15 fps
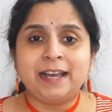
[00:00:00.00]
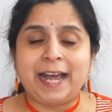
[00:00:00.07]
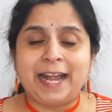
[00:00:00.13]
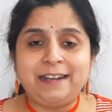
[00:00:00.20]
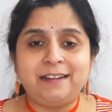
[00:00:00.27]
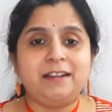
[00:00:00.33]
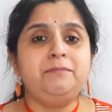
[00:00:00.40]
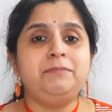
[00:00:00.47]

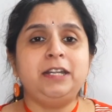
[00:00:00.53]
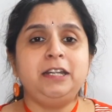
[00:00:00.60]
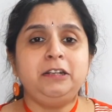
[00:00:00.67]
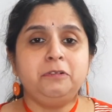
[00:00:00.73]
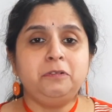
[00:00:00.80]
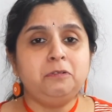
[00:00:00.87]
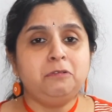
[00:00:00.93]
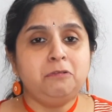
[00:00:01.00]
attempting
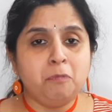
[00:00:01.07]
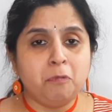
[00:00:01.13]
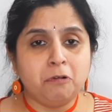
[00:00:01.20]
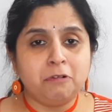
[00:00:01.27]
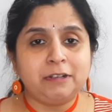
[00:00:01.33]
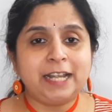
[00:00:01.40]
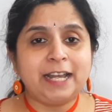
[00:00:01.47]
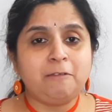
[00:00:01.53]
to do
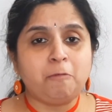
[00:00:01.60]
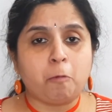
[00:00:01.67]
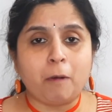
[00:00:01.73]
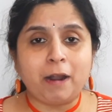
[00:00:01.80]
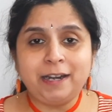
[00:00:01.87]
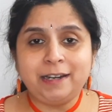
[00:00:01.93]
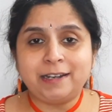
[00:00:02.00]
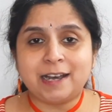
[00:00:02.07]
more than
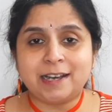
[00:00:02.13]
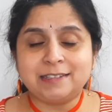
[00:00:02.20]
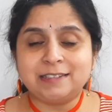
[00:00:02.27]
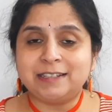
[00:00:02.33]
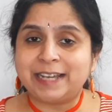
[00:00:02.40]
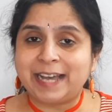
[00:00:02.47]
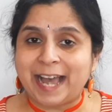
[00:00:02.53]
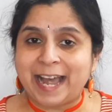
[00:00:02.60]
one task
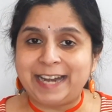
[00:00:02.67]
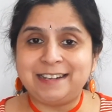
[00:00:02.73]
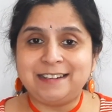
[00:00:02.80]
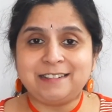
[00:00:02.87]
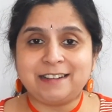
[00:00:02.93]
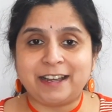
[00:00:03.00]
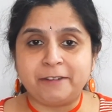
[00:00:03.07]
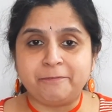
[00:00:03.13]
at a
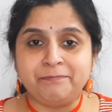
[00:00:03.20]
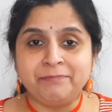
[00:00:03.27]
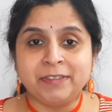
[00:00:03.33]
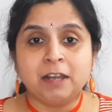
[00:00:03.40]
time